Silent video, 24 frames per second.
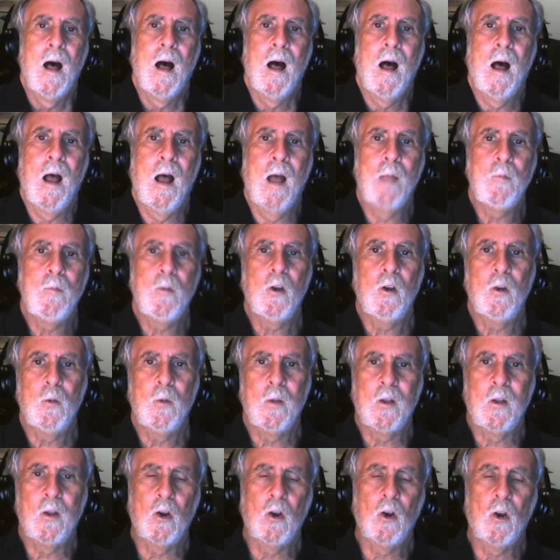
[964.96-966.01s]
I'm going to
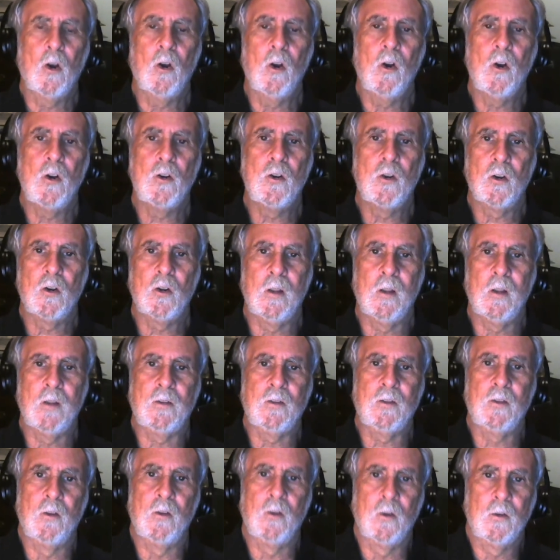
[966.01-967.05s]
encourage your
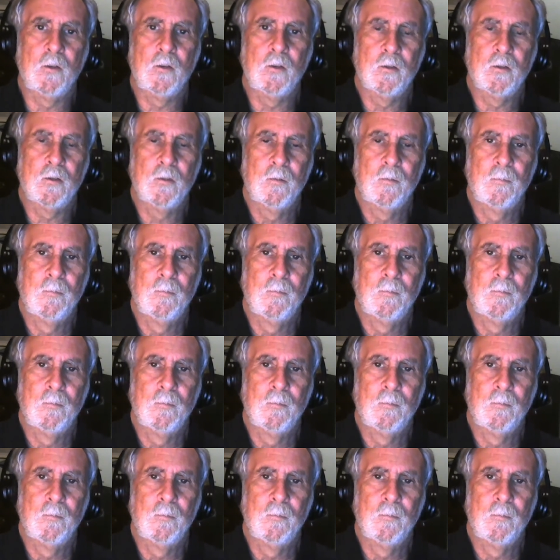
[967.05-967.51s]
listeners